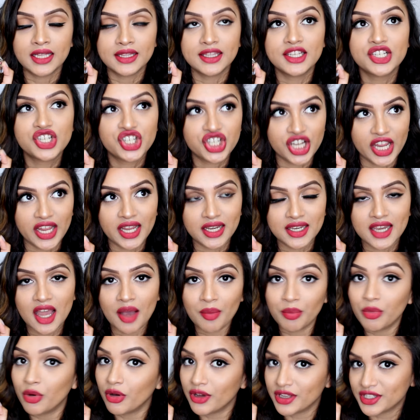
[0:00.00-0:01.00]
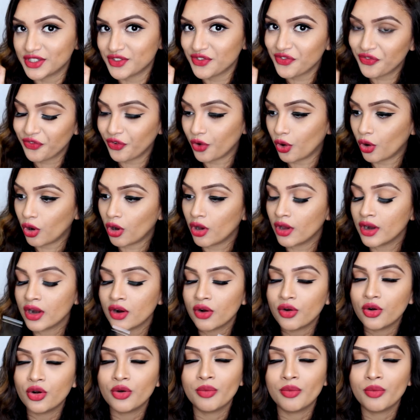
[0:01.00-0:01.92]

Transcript: The shade number is 4.